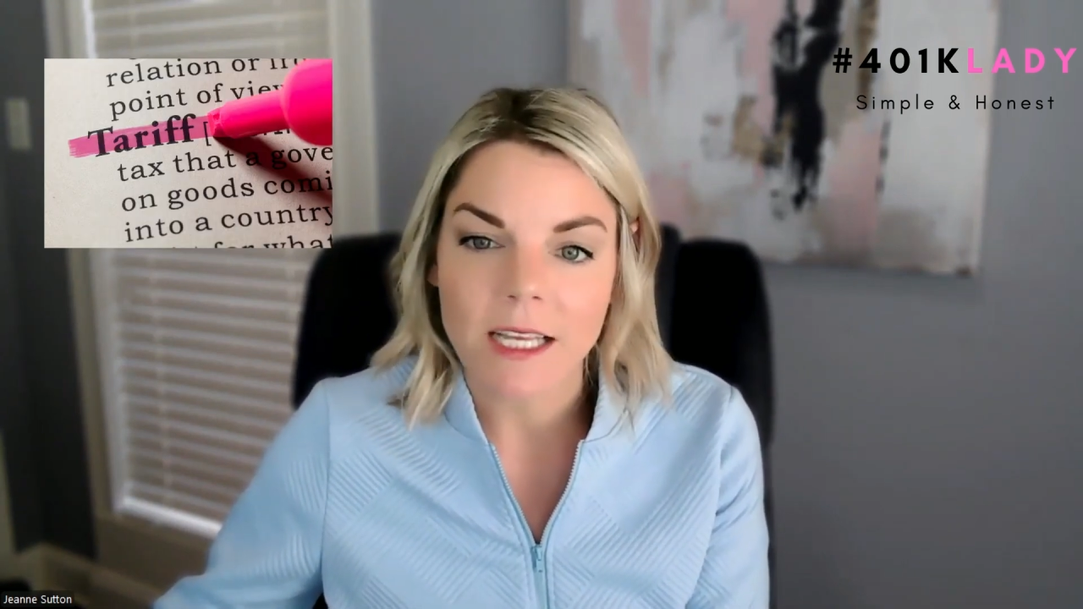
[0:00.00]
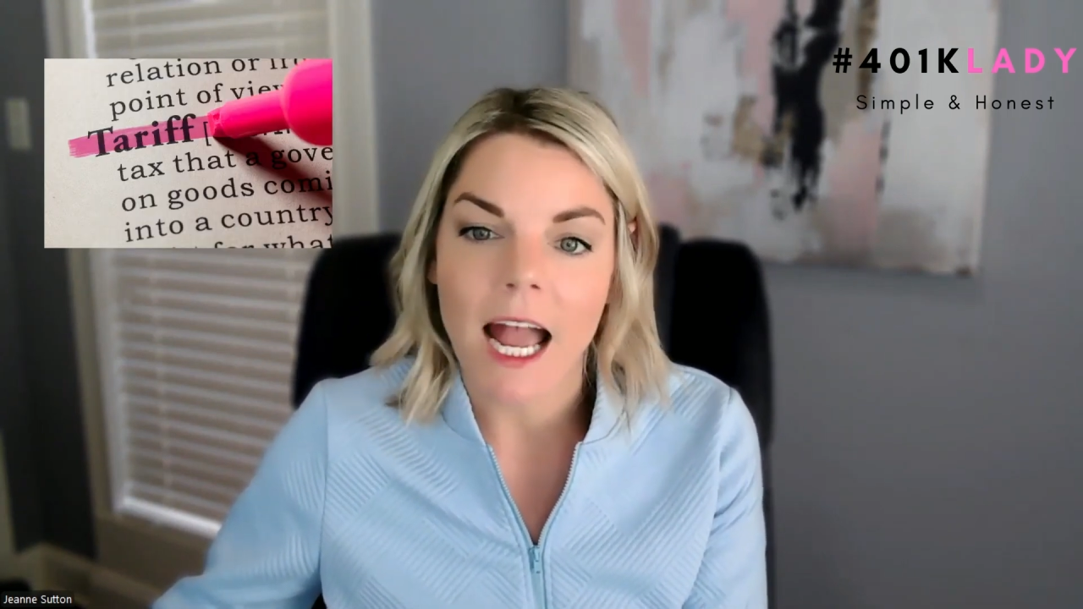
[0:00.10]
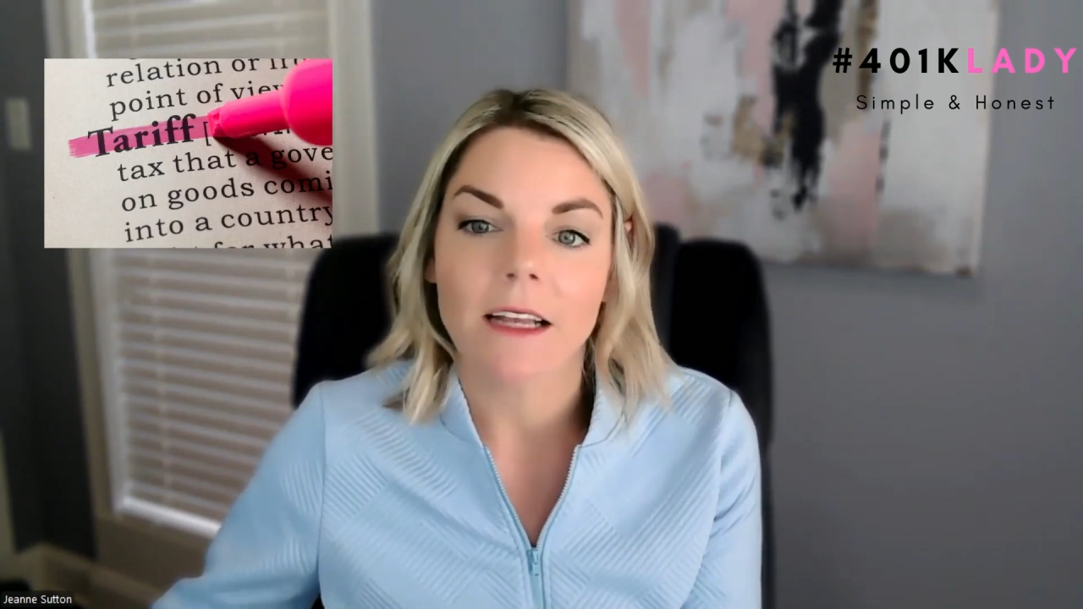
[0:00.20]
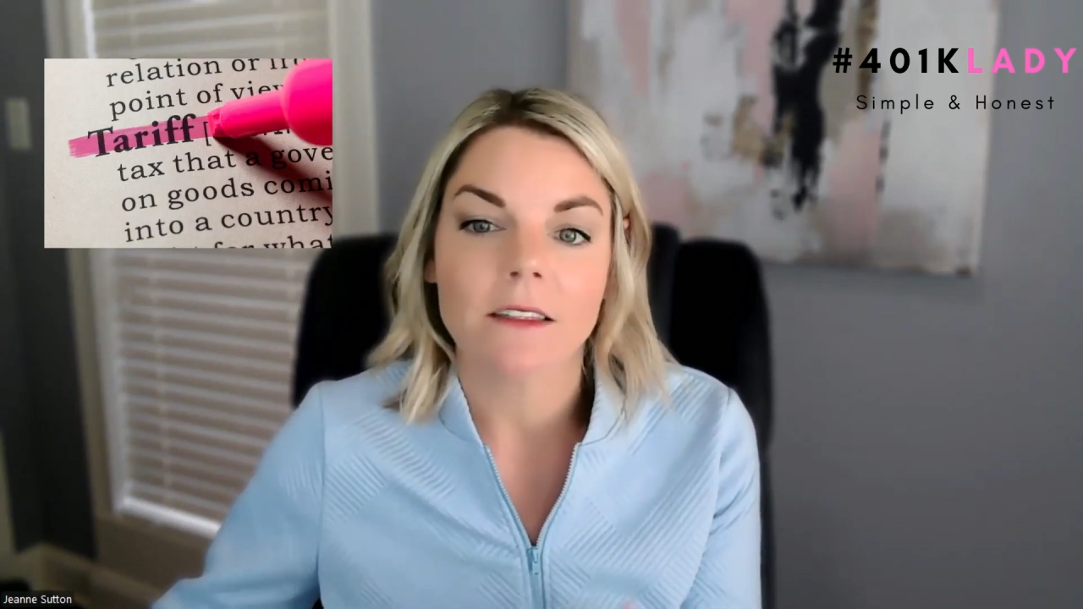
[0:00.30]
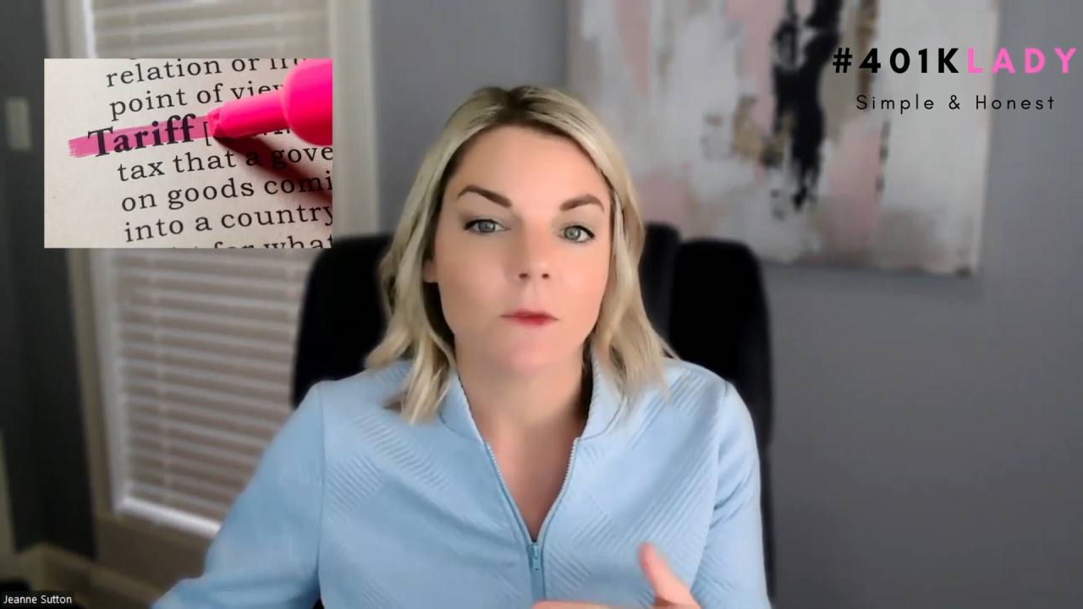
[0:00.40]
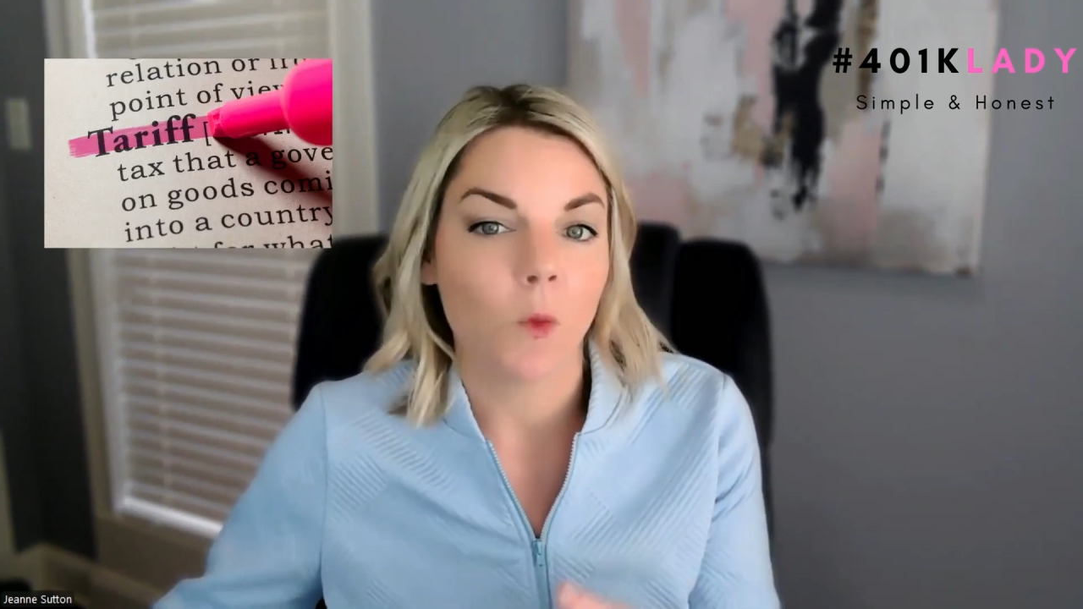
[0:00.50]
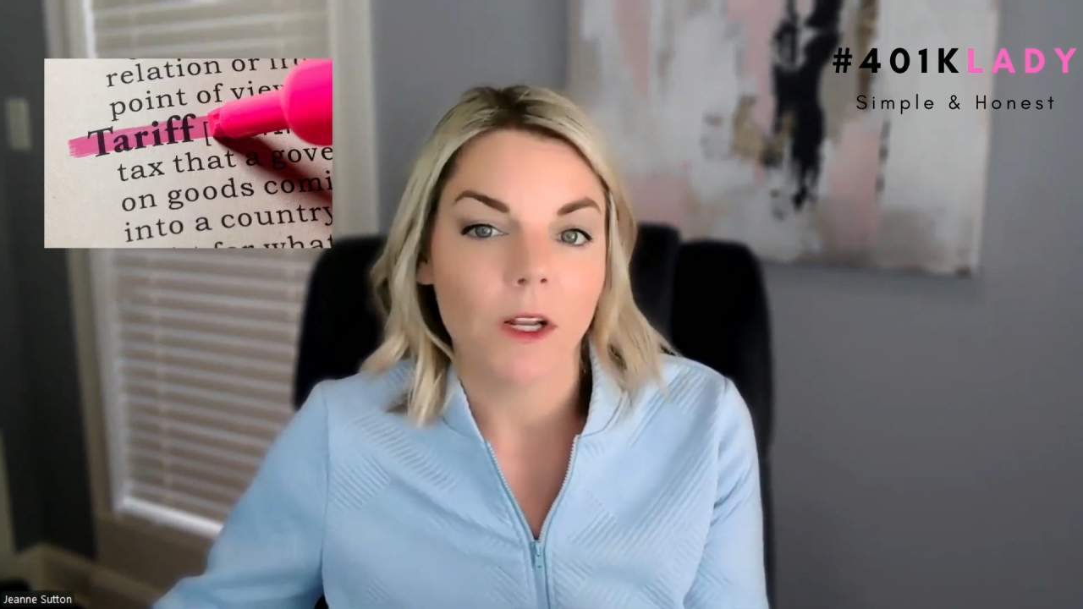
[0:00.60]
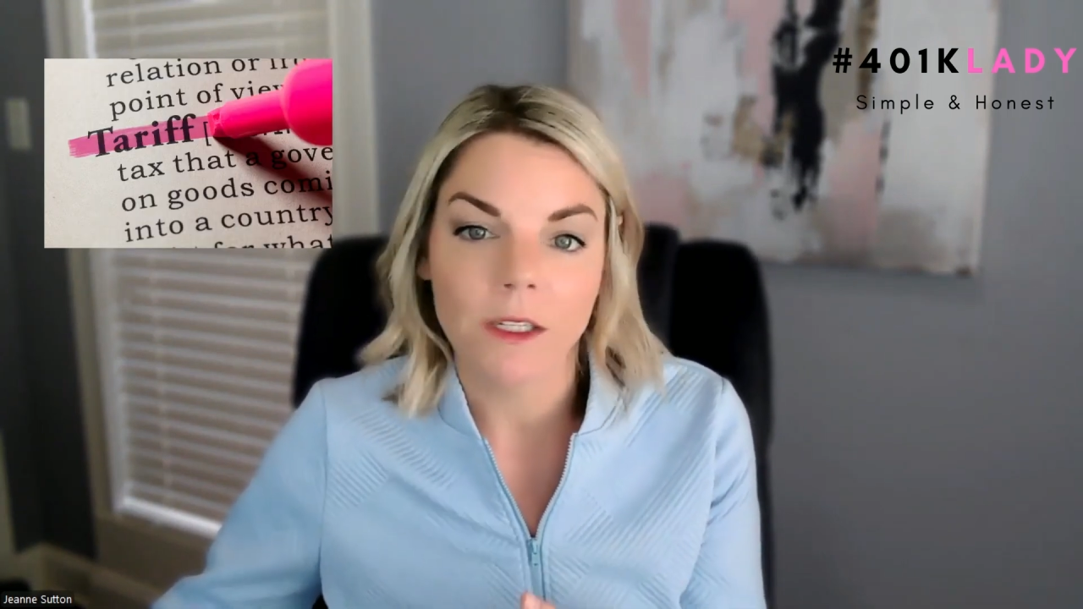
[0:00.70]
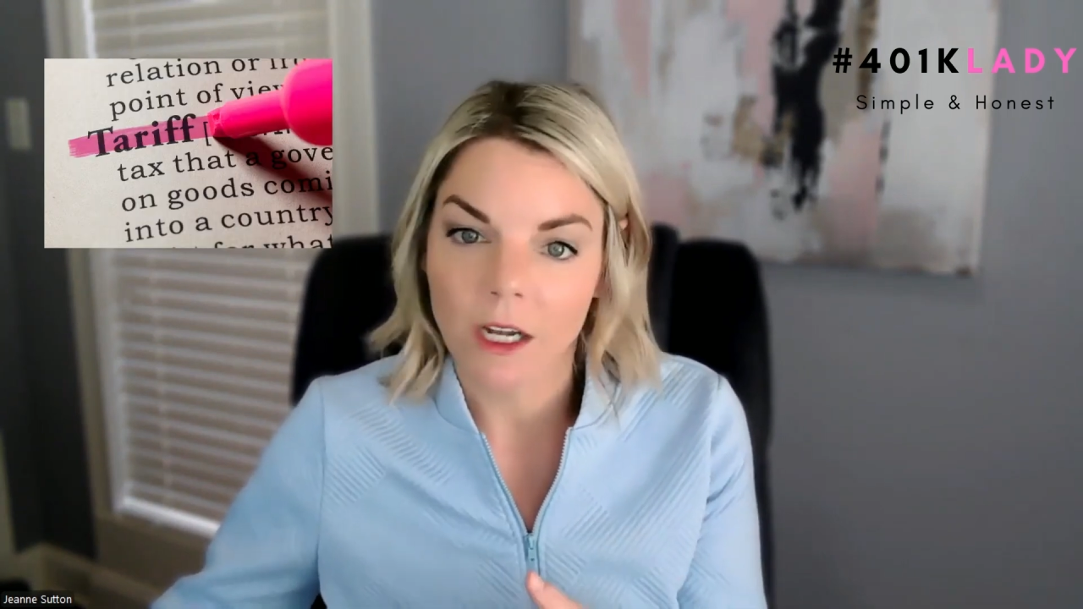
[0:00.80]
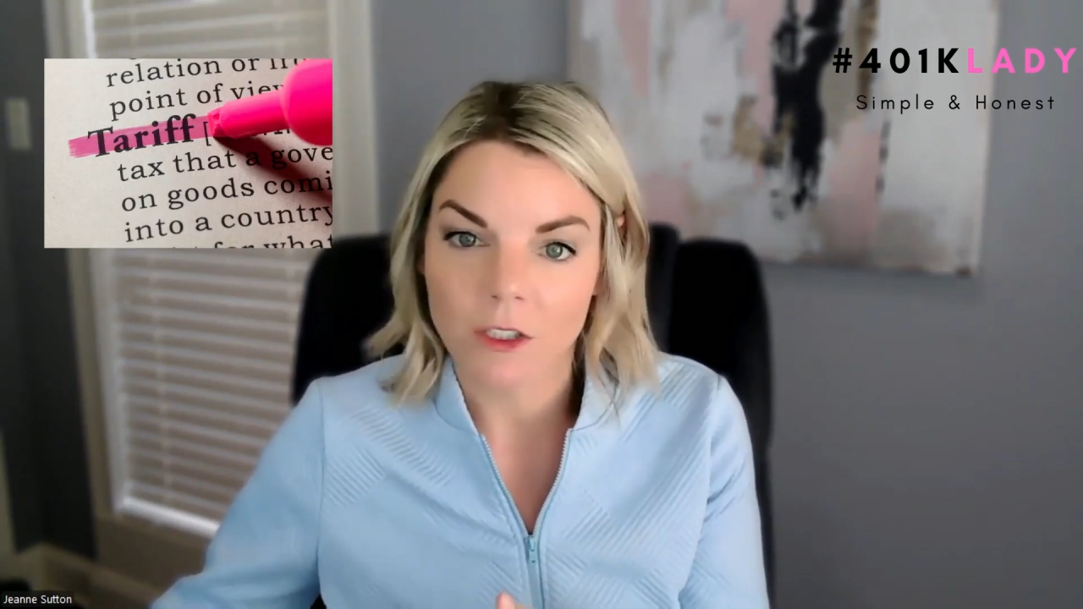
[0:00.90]
tax
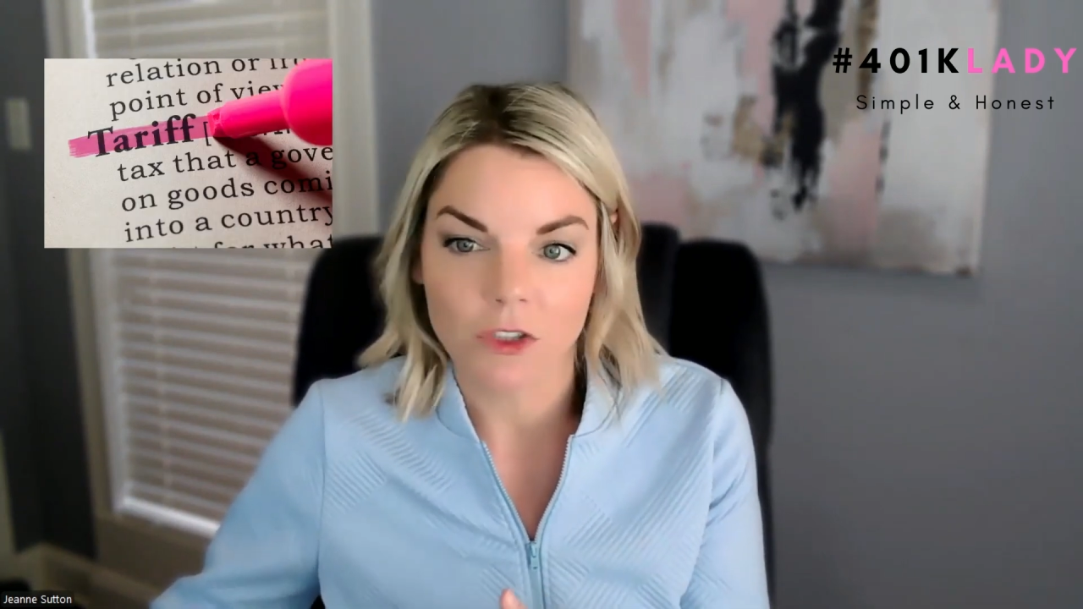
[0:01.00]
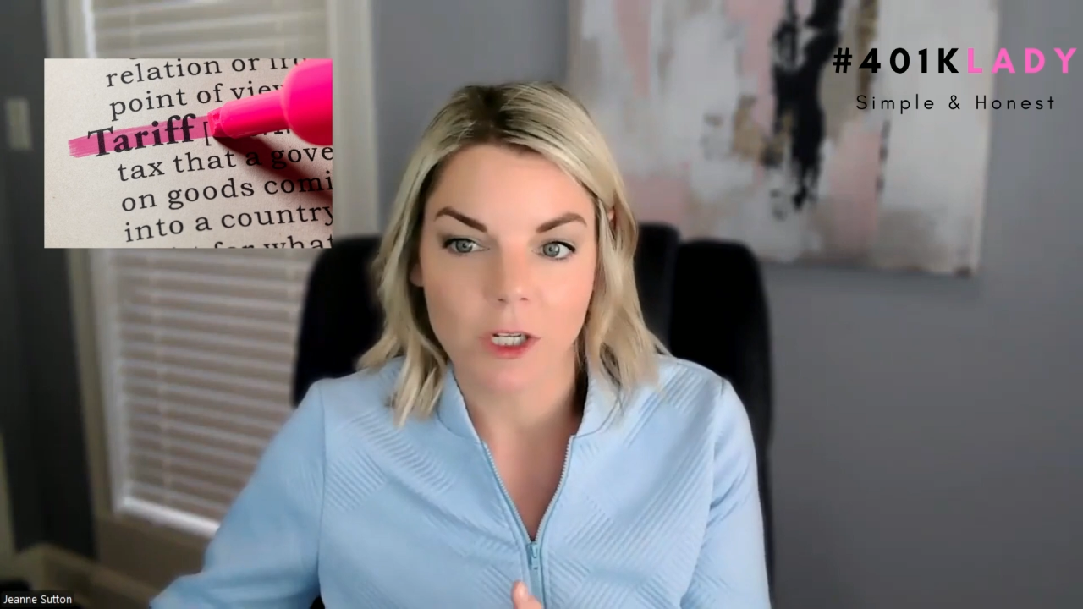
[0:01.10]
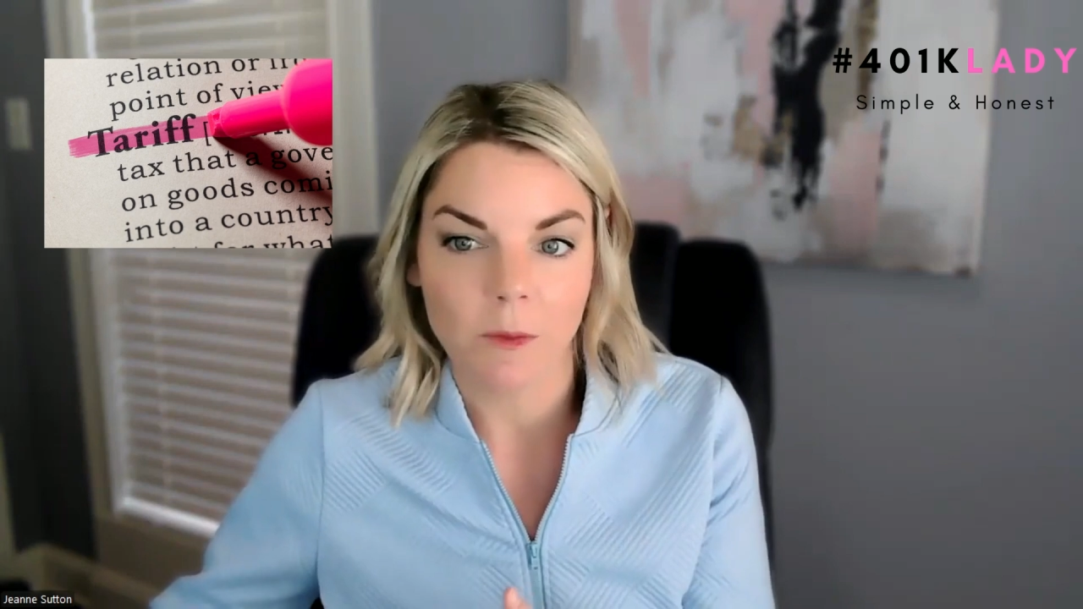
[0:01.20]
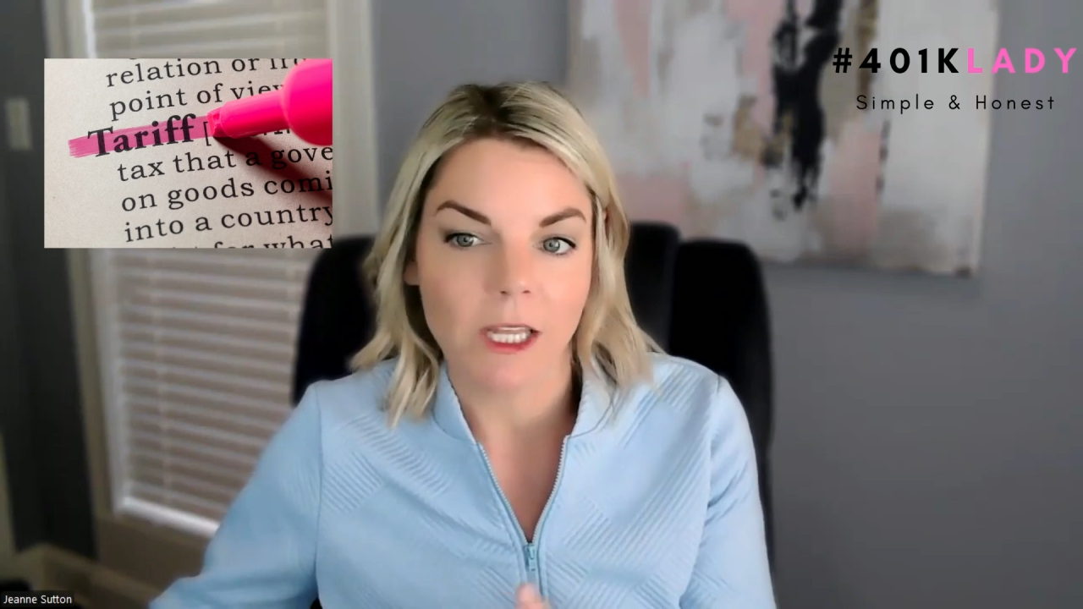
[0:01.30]
one country